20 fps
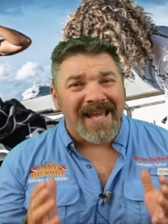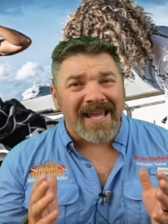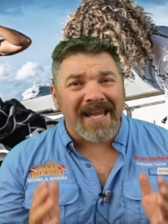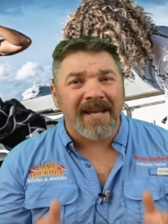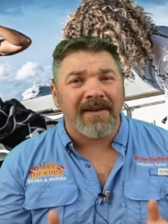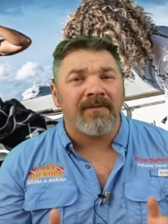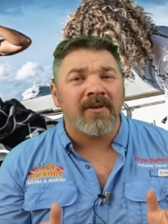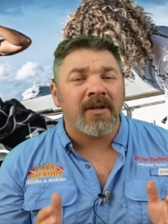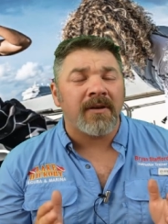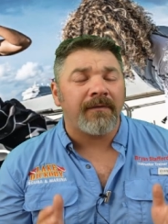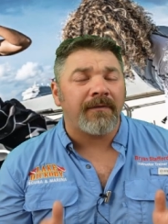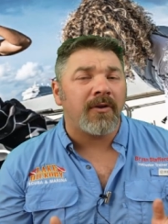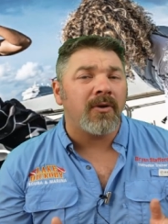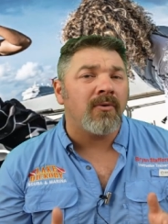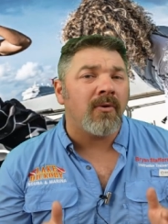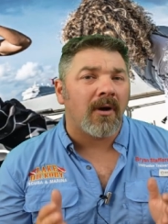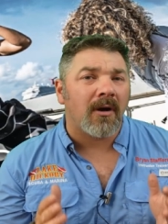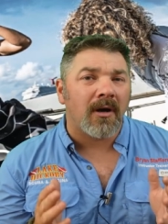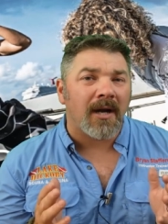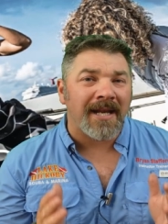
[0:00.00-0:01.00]
even if
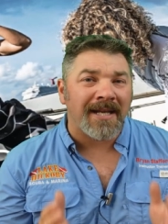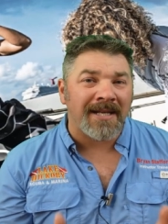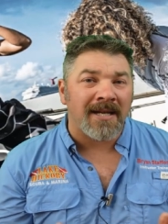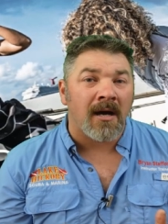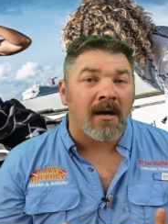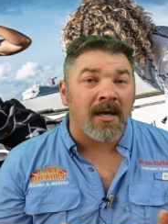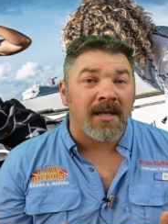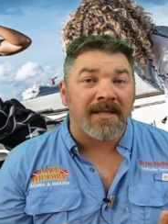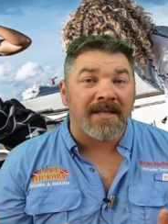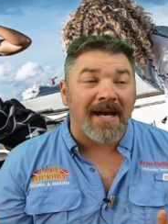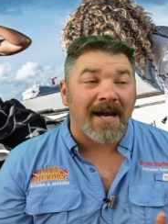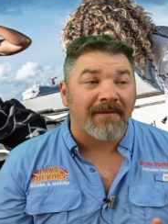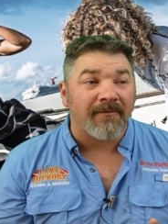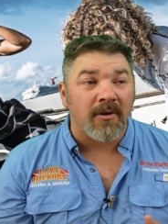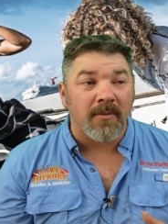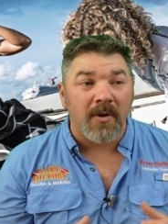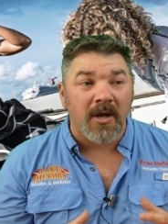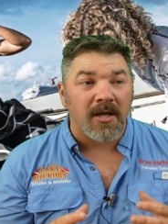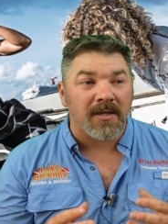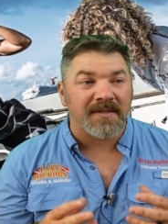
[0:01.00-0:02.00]
you are a
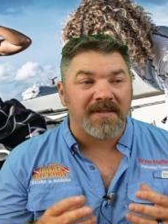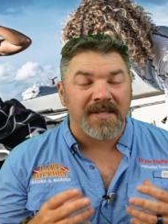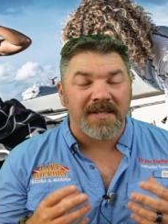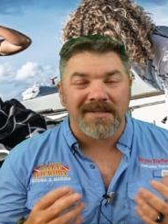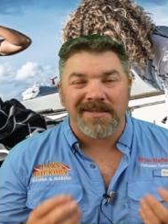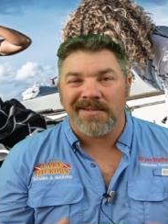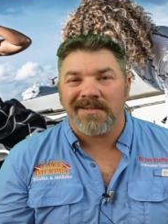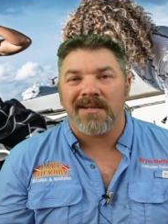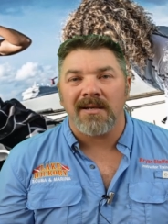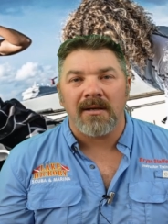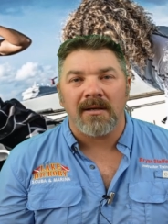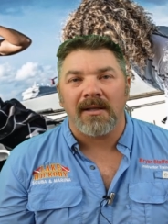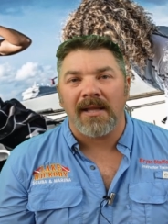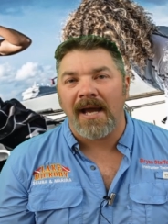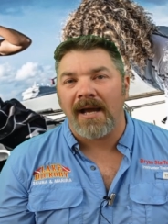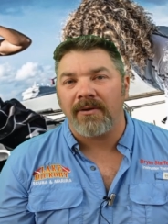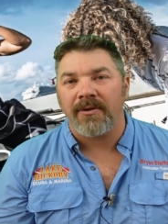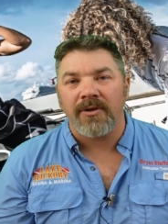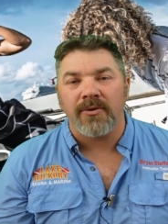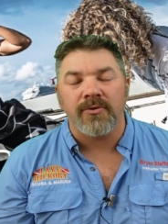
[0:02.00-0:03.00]
non-diver, because this is going to
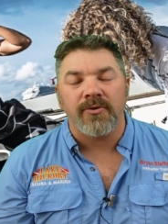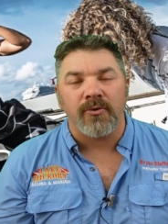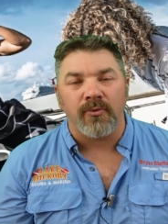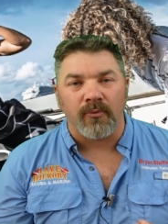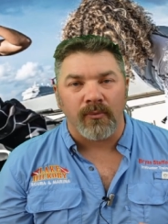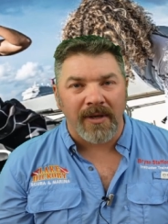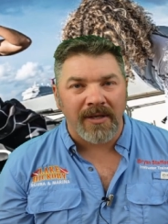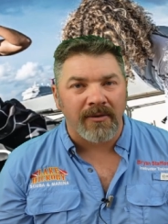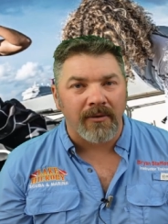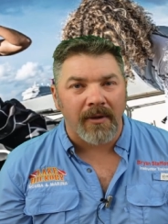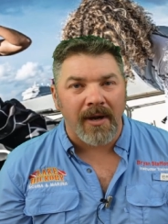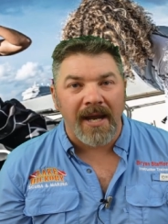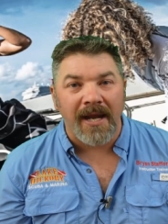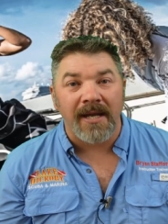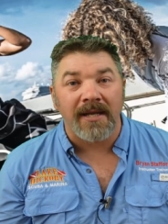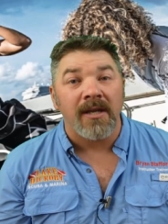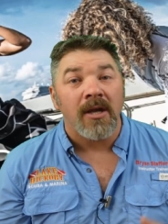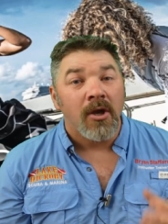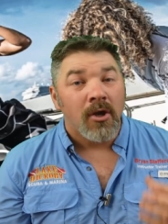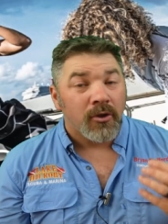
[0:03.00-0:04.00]
allow you to render
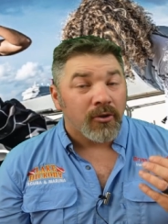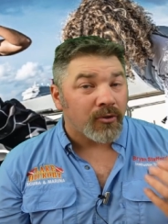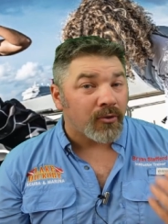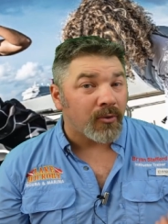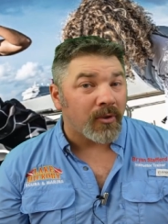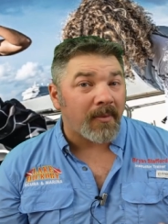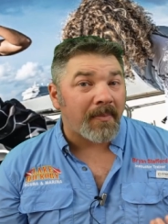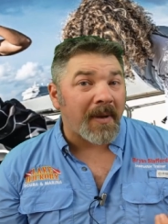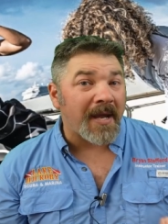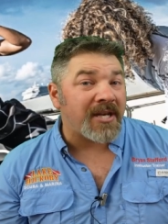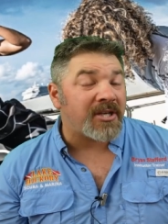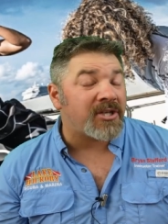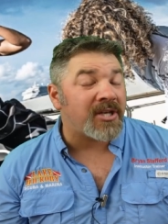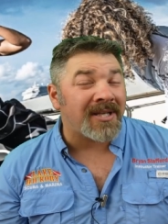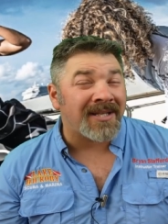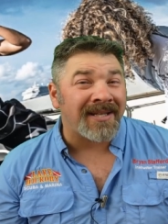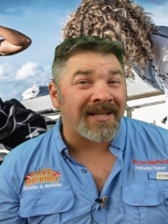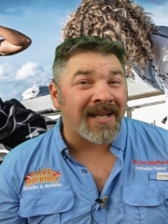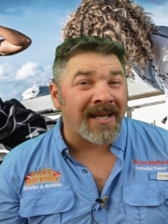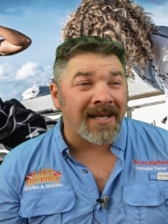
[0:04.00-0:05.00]
aid to a
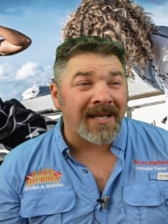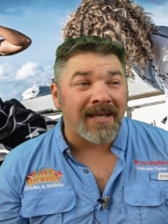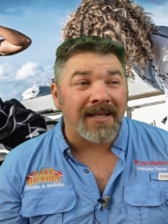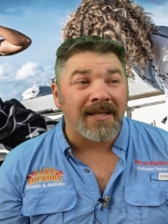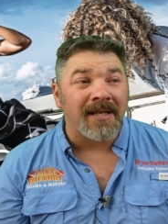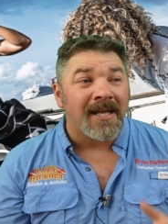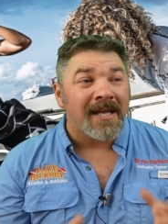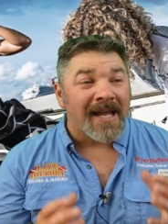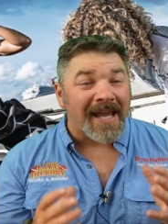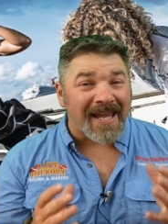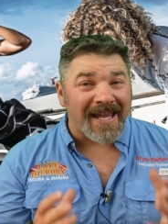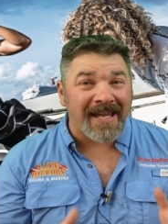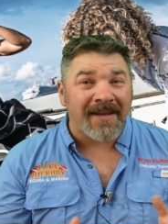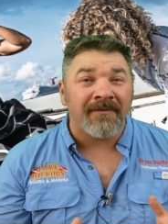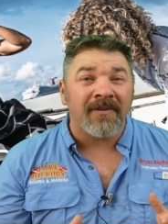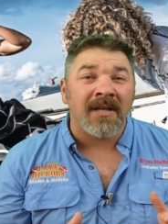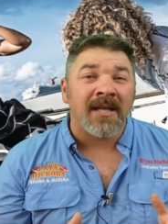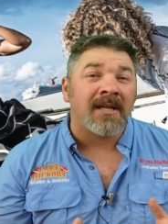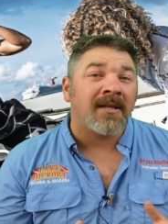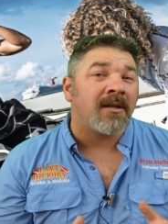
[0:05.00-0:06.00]
patient need
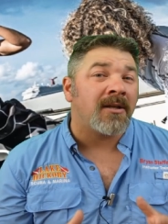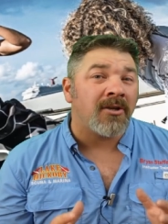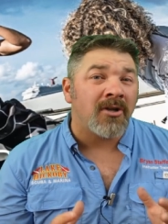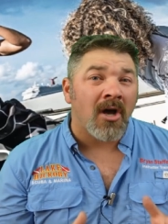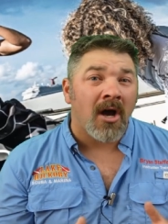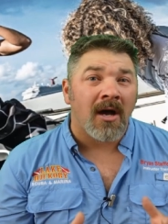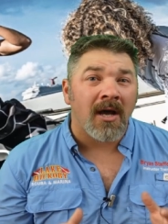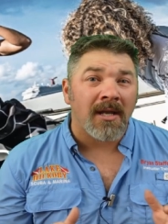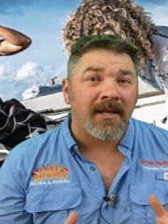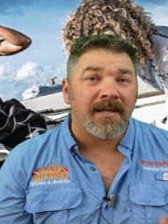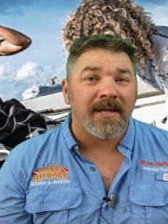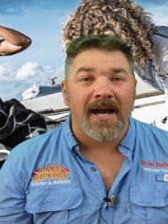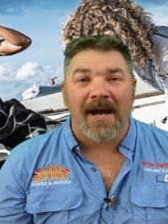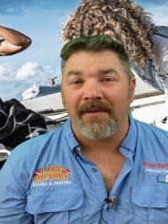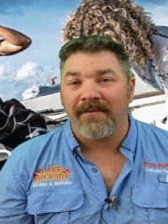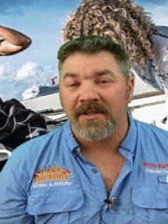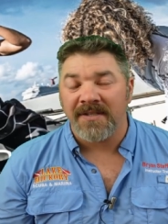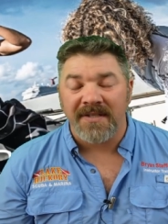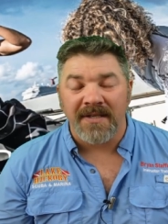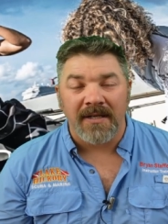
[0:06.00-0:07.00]
even in a
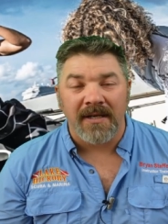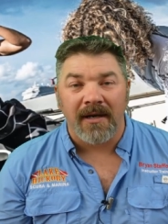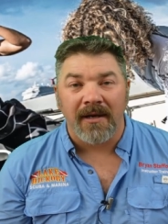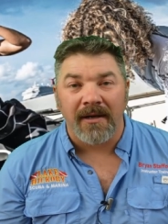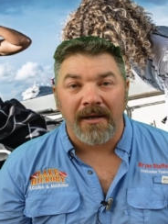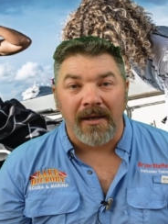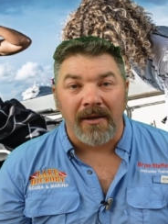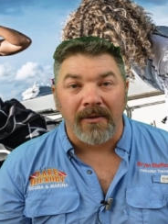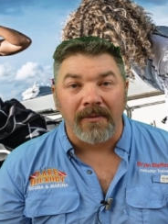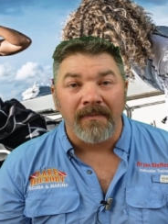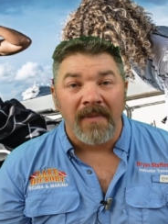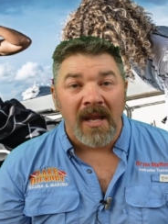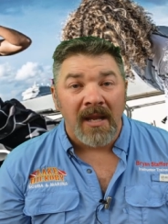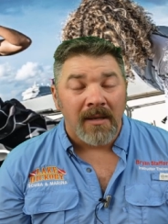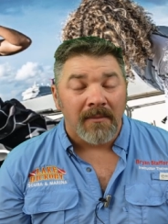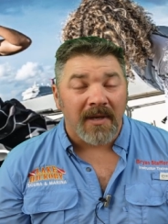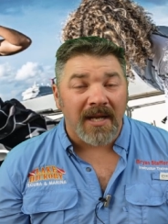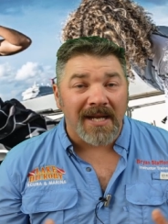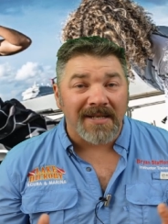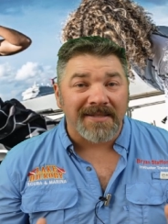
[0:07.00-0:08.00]
non-diving scenario.
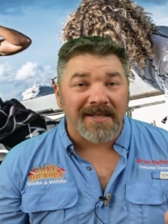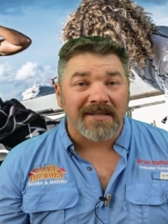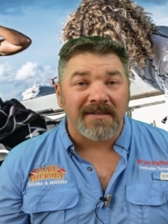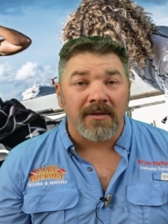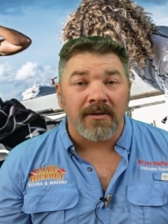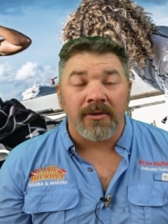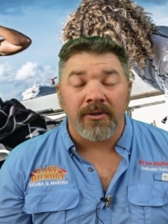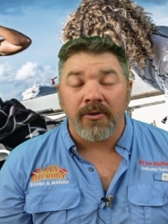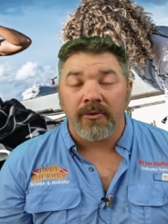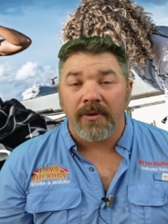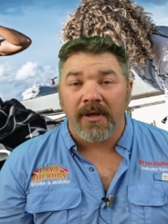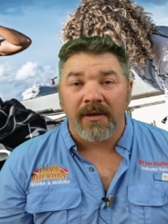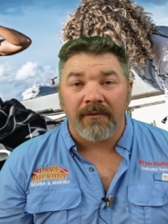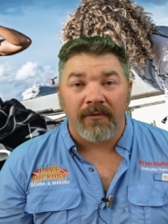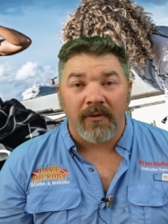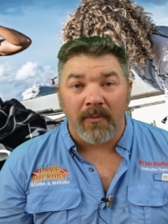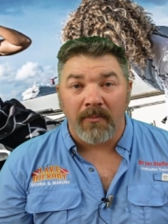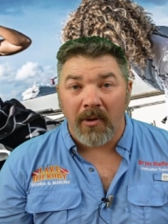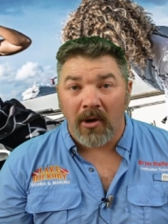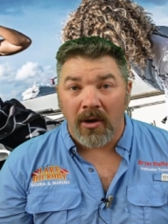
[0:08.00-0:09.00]
But guys, that's going to do it
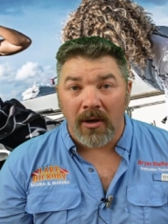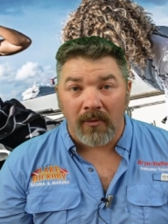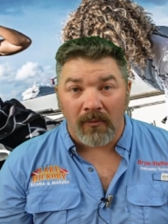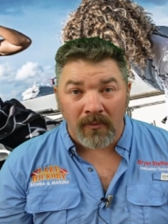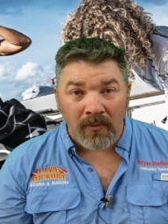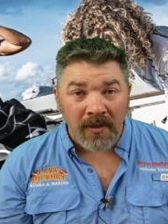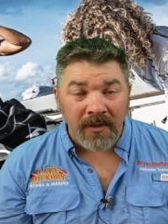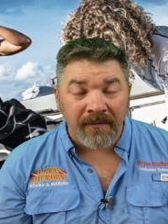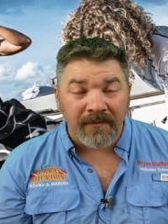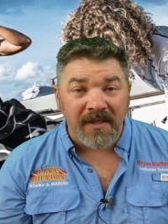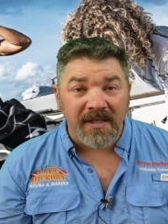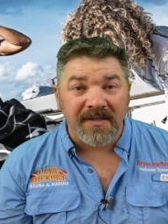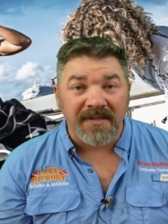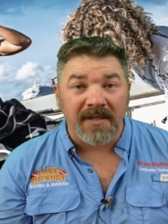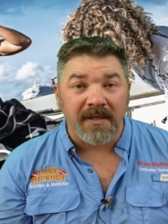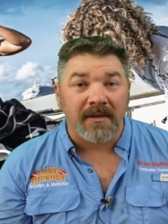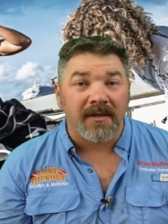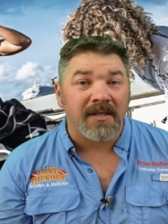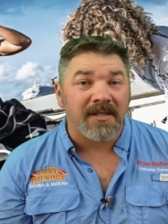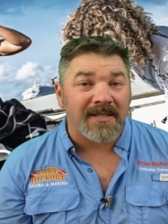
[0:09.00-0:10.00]
for part 1 of this
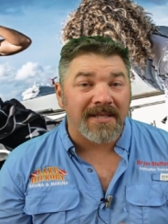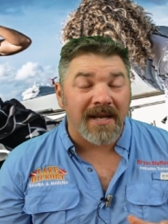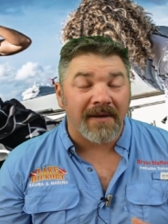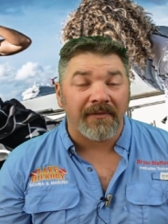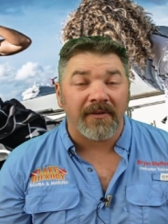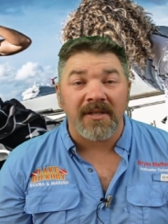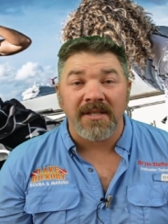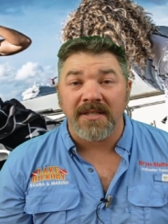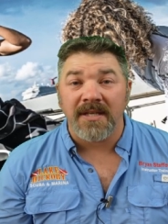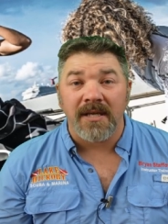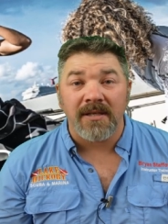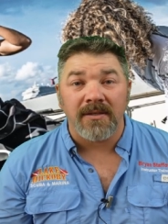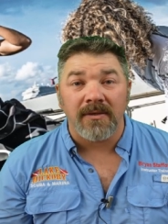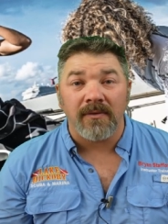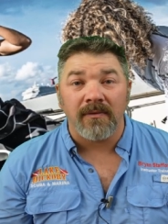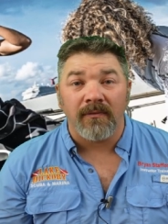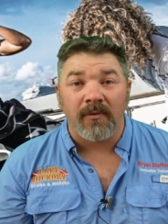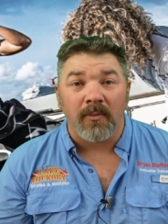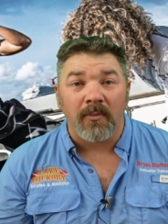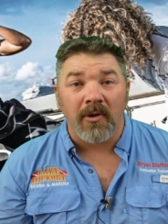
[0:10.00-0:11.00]
series. Definitely stay
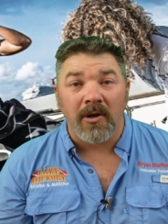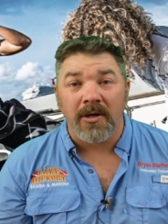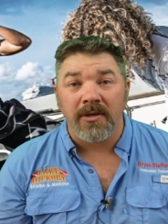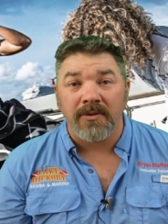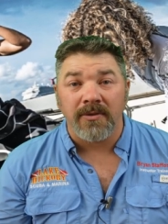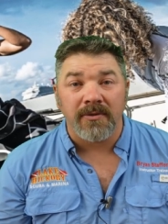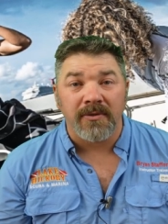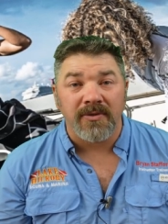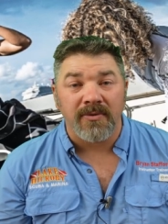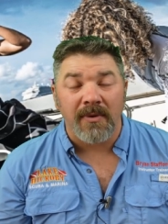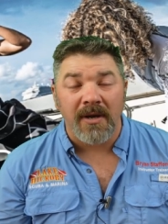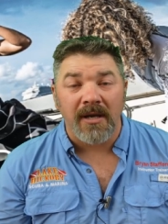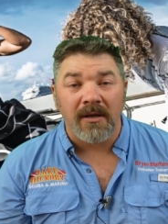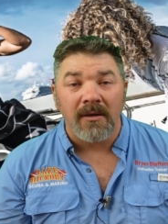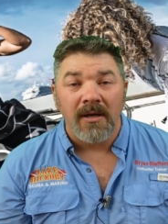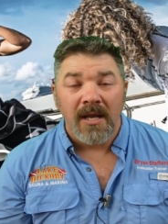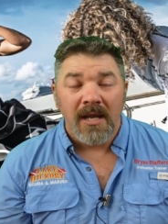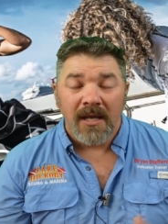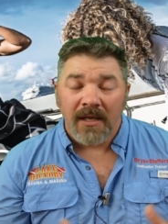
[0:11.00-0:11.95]
tuned for part 2 as well.